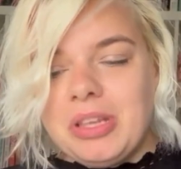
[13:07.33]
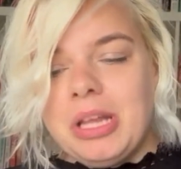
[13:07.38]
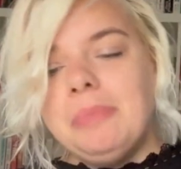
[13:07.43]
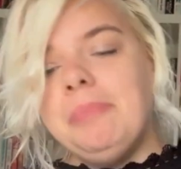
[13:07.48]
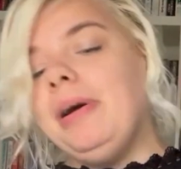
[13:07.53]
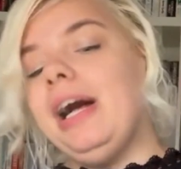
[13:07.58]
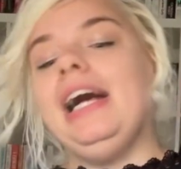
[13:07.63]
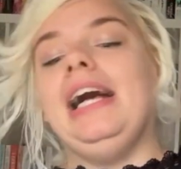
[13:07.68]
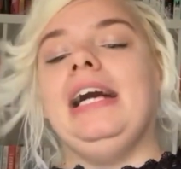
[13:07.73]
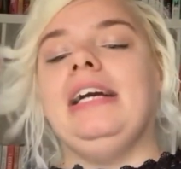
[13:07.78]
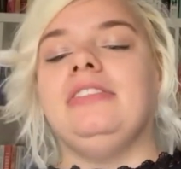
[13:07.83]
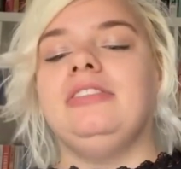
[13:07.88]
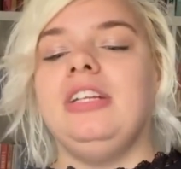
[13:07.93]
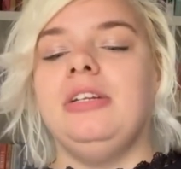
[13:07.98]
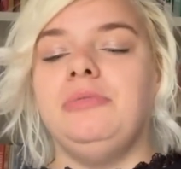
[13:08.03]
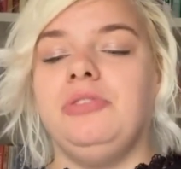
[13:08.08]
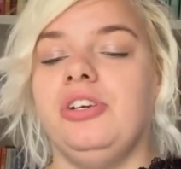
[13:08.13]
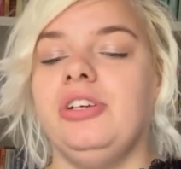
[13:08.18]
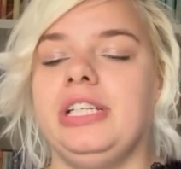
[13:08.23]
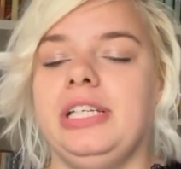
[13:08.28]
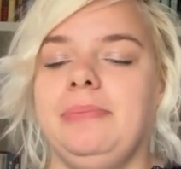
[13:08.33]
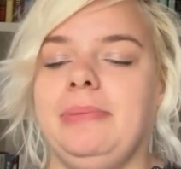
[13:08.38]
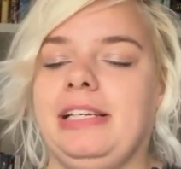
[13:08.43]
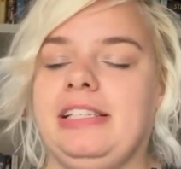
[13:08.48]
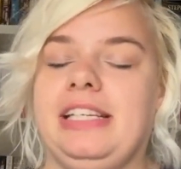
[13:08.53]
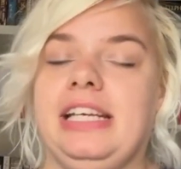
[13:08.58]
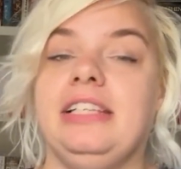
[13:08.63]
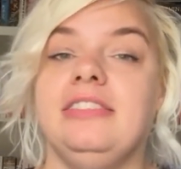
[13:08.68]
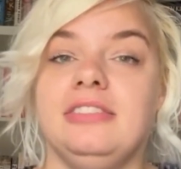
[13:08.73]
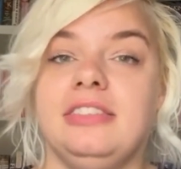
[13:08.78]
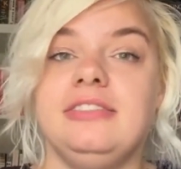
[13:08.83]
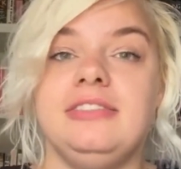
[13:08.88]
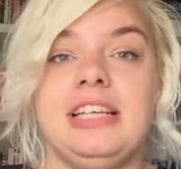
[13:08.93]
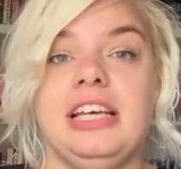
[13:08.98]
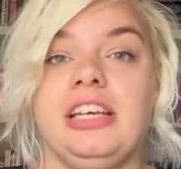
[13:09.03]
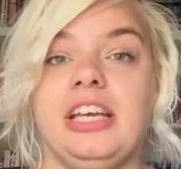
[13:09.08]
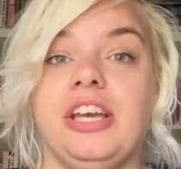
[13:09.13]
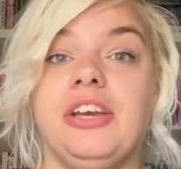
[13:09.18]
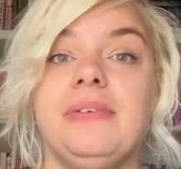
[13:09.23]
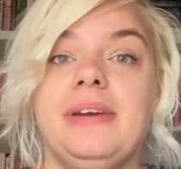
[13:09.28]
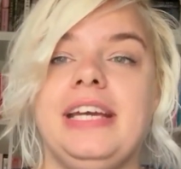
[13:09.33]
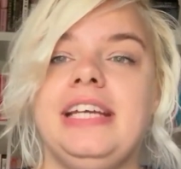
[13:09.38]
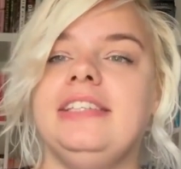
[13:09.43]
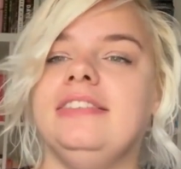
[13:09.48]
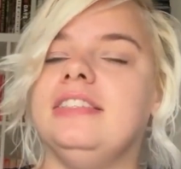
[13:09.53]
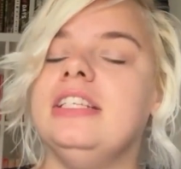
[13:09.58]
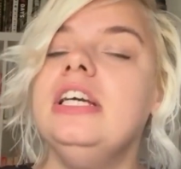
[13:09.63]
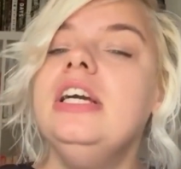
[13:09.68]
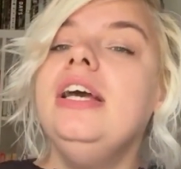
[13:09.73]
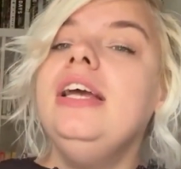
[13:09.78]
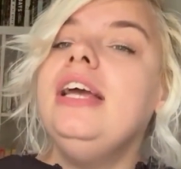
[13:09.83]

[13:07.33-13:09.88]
But I'll stop talking about it and tell you who it is.